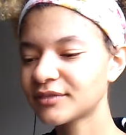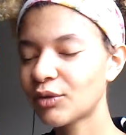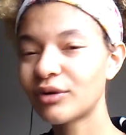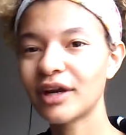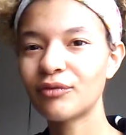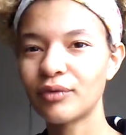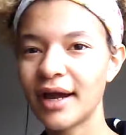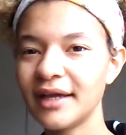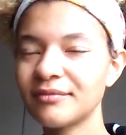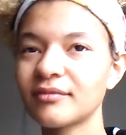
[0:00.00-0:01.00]
when I
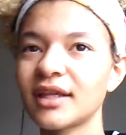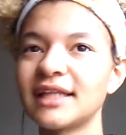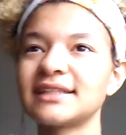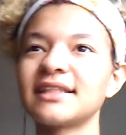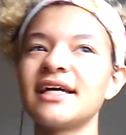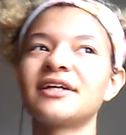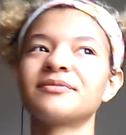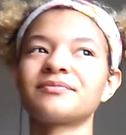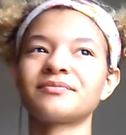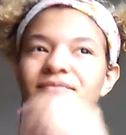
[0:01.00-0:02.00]
write, it's like